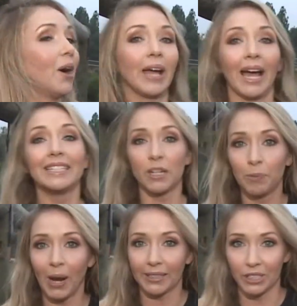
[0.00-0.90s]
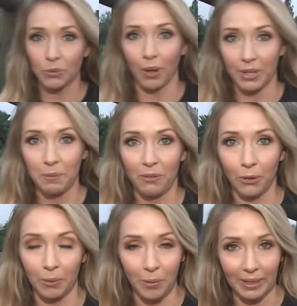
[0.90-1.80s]
okay, I did practice once
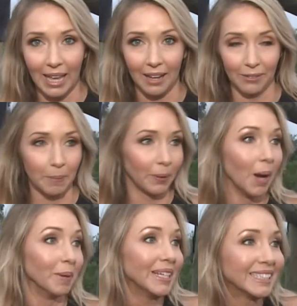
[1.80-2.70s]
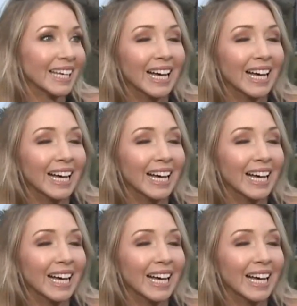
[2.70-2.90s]
before we went live, I promise.